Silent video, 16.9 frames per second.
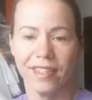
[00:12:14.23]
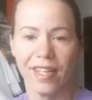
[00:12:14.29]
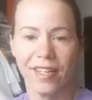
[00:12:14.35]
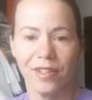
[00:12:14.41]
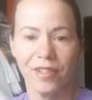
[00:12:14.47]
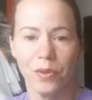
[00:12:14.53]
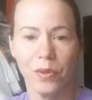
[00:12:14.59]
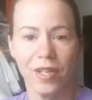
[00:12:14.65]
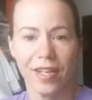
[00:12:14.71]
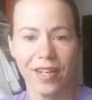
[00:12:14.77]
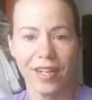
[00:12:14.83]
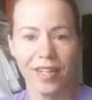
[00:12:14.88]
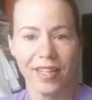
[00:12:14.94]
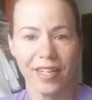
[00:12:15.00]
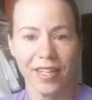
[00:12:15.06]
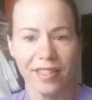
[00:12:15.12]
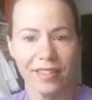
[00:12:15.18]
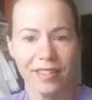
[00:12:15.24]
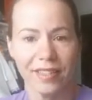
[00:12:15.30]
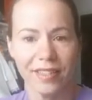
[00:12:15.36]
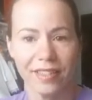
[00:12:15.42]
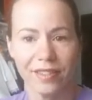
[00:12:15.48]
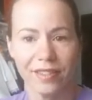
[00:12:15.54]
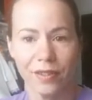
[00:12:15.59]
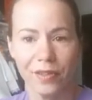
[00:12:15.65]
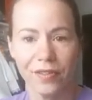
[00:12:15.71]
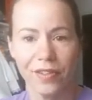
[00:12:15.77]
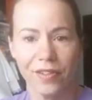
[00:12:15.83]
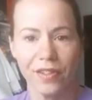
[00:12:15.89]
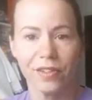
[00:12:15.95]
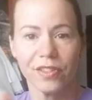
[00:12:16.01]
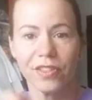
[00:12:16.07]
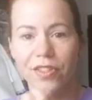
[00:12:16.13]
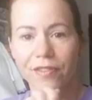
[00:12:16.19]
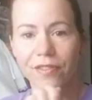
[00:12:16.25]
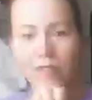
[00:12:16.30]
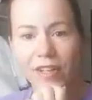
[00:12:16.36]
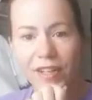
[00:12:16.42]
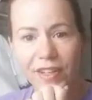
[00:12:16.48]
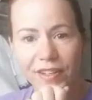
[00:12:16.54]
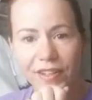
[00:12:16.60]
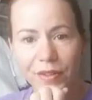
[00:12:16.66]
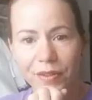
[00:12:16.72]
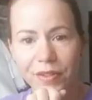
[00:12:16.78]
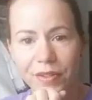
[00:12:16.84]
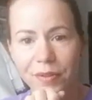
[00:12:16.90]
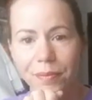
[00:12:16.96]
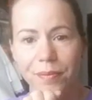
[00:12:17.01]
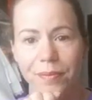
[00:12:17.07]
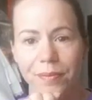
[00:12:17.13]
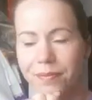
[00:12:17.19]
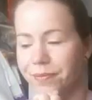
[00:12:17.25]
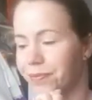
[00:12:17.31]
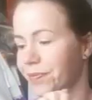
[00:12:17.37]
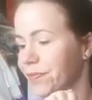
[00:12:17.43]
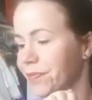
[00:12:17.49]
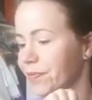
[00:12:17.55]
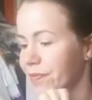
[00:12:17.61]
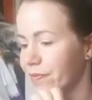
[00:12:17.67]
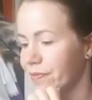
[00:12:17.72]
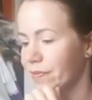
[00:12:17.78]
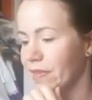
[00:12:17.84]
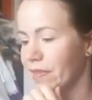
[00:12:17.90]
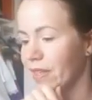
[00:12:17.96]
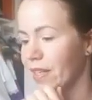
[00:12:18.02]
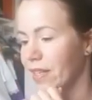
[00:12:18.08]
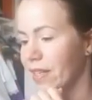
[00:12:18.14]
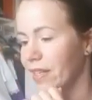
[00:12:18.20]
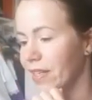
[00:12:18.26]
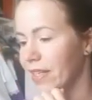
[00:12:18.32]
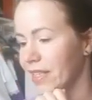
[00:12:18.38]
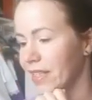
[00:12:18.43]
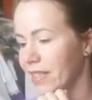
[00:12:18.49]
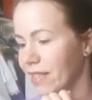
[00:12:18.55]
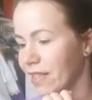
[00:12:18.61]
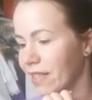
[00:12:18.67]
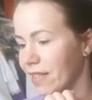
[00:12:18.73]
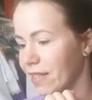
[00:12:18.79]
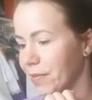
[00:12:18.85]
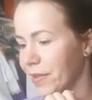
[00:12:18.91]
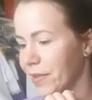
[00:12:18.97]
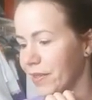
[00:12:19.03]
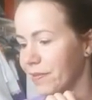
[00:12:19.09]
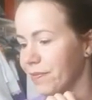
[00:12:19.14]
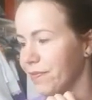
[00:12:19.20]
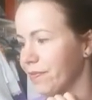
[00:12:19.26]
I do a lot of things, and so if you're just shove it all on YouTube. I didn't see that comment.